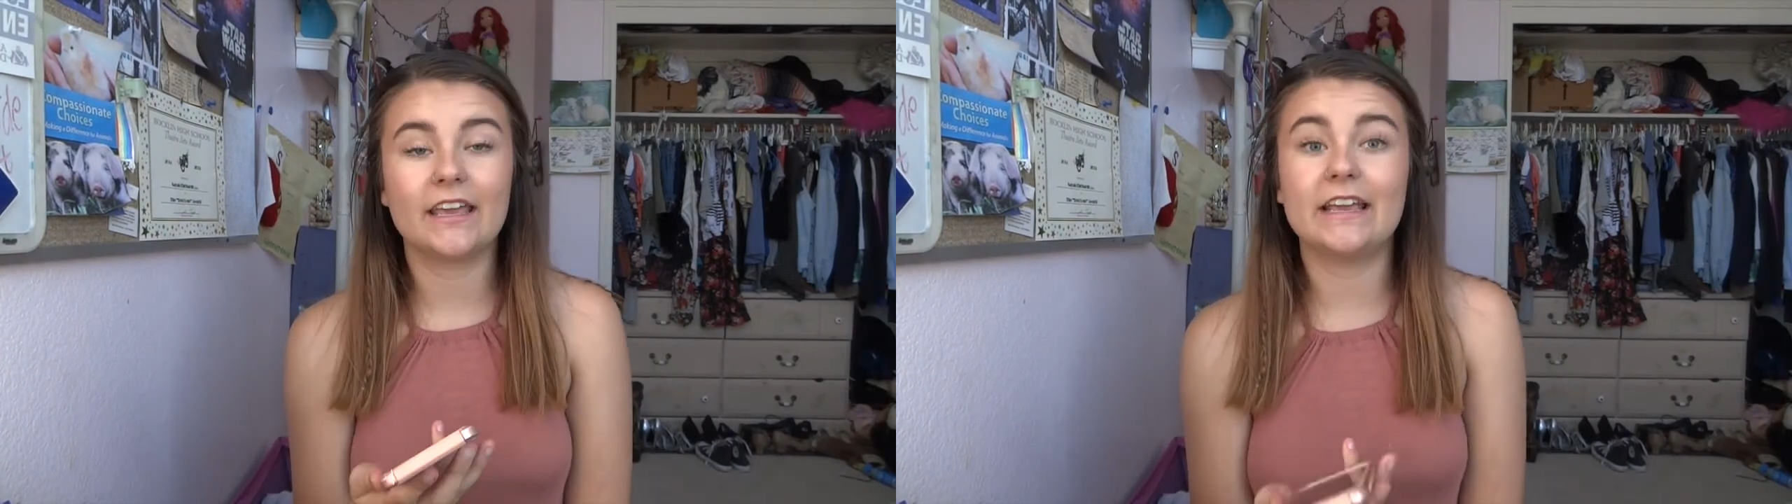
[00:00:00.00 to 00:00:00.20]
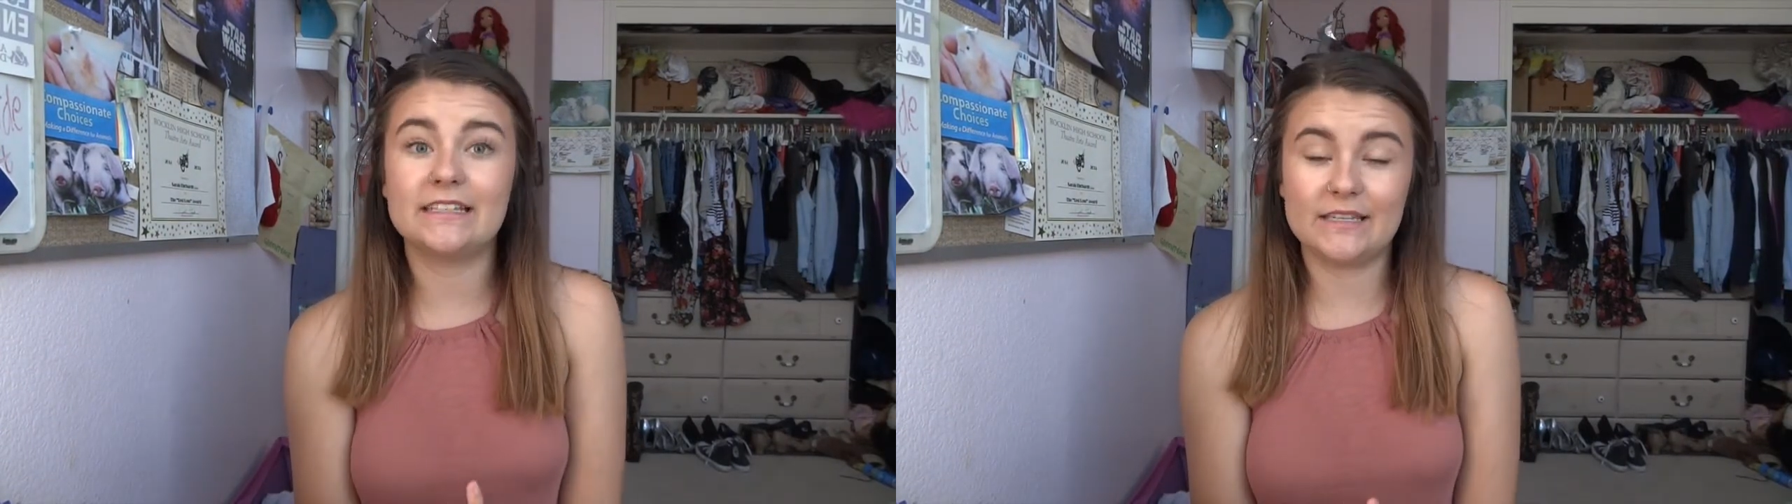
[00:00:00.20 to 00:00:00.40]

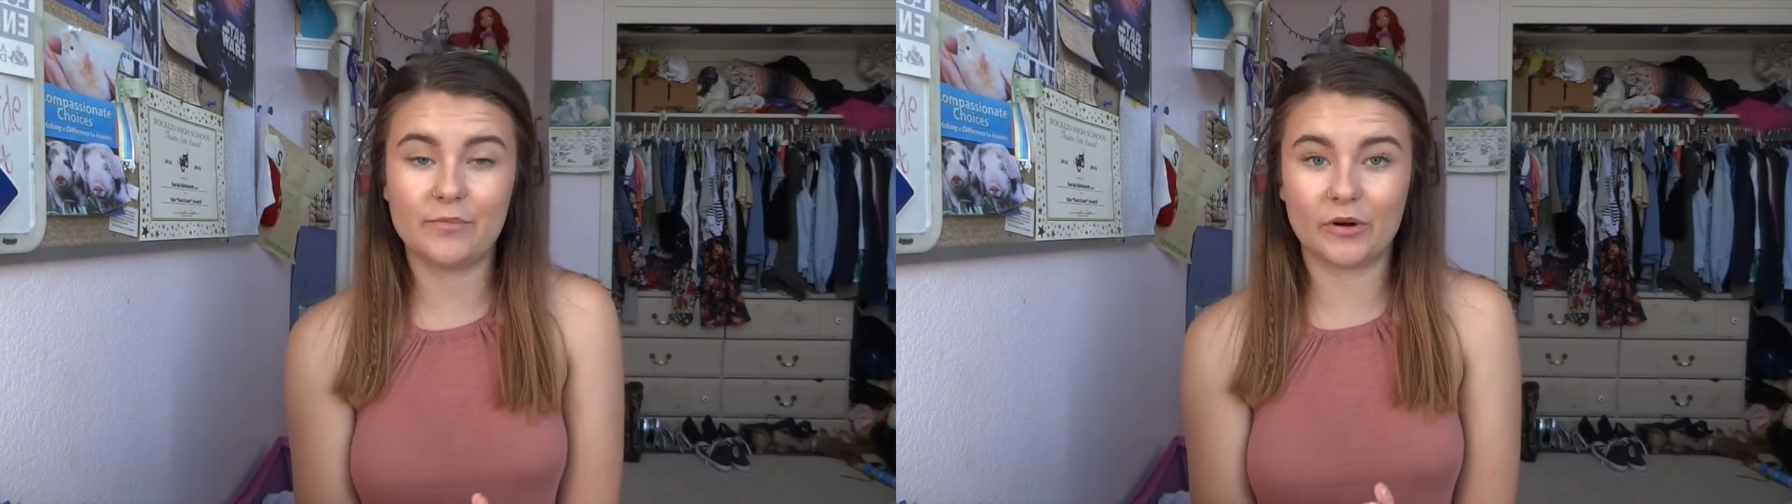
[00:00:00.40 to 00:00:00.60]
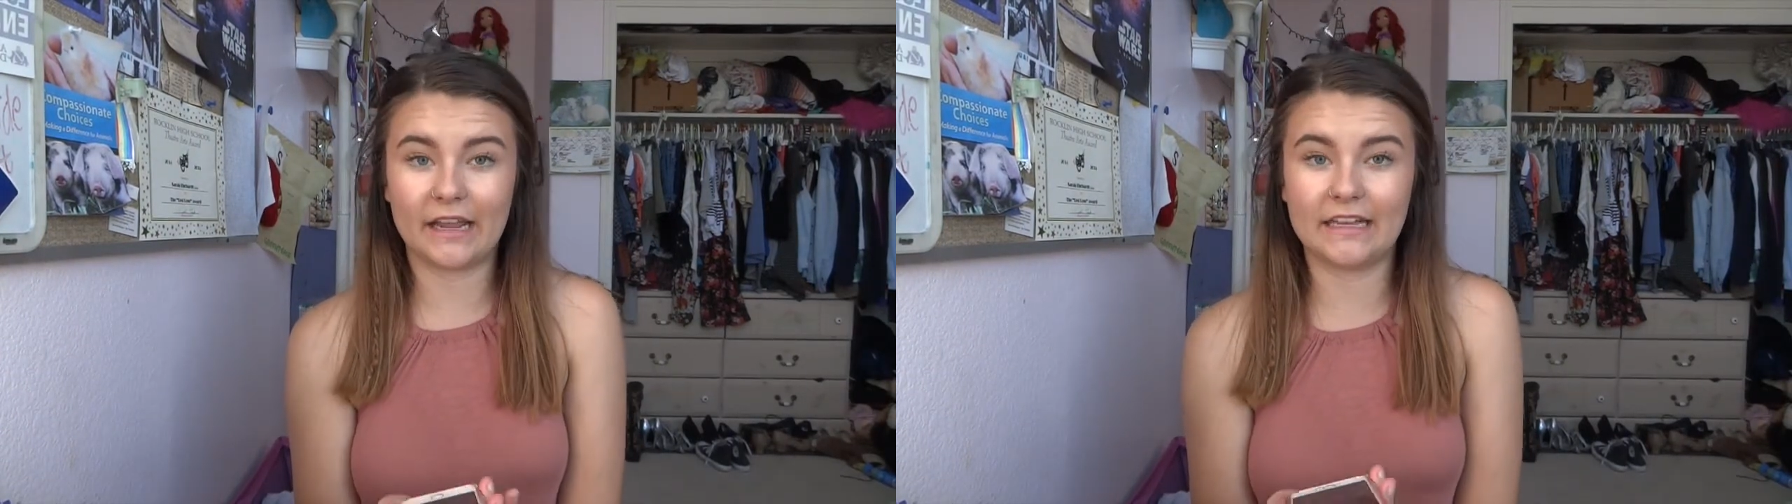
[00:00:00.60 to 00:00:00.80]
Casey
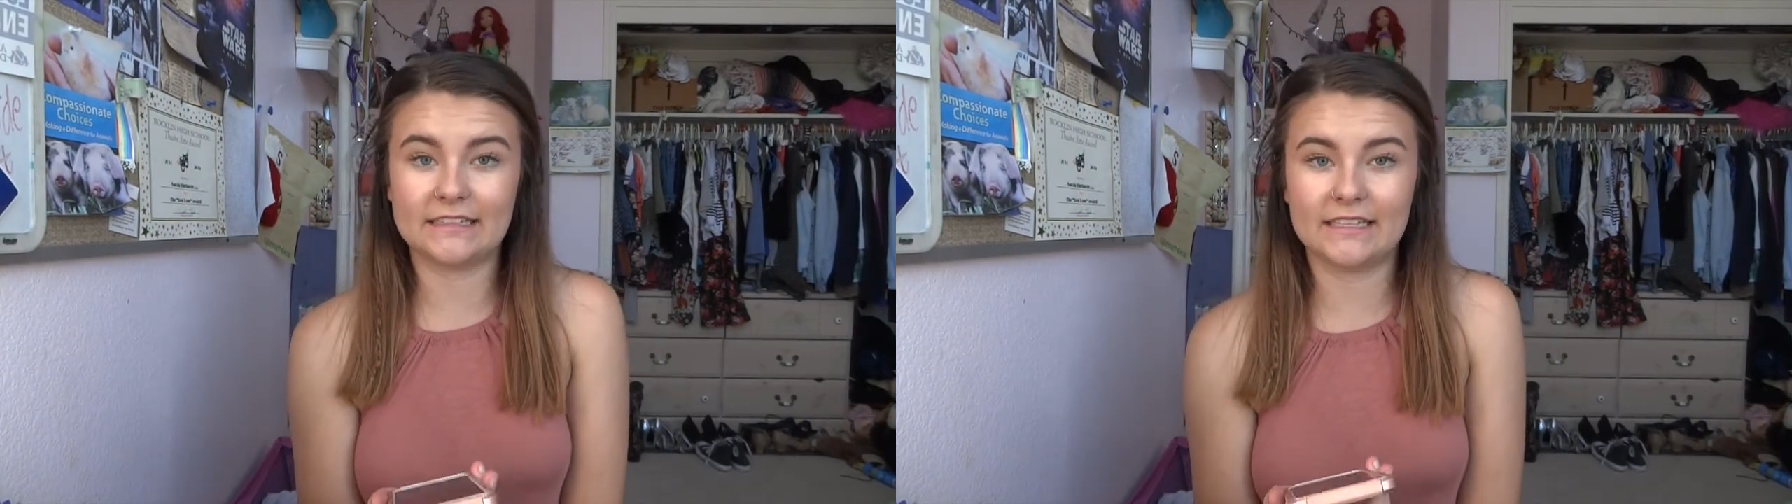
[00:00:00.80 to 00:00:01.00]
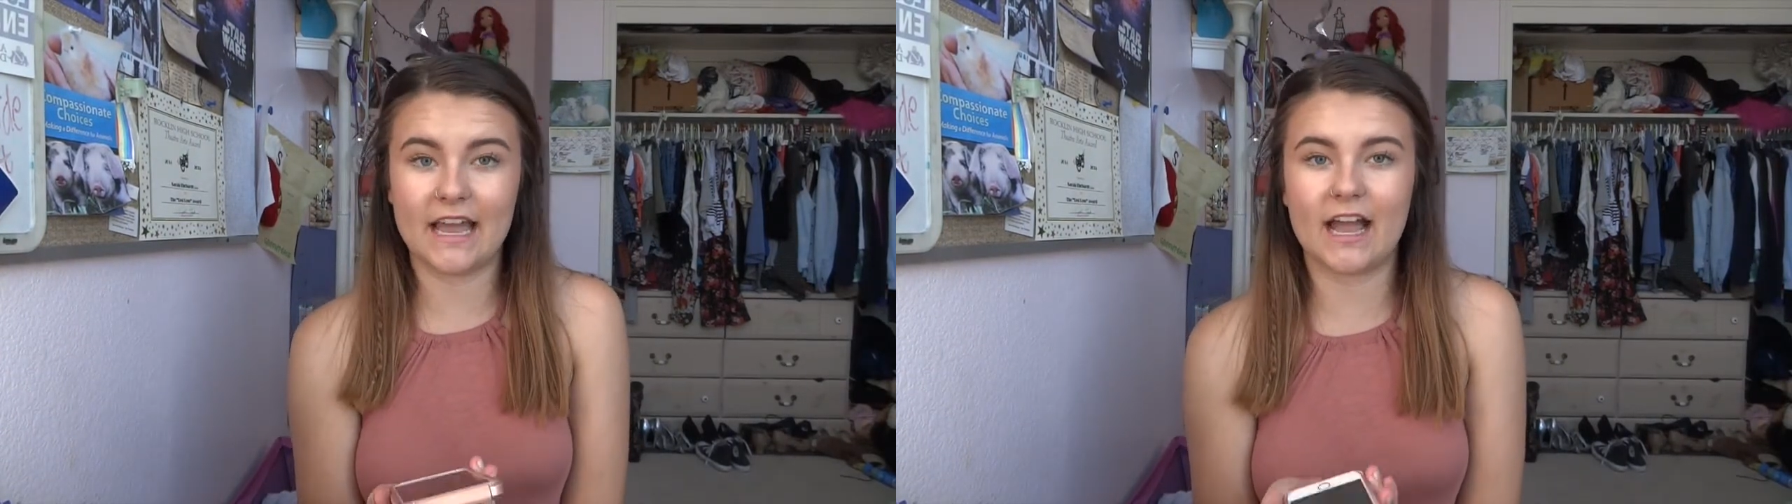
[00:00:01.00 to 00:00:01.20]
Borghese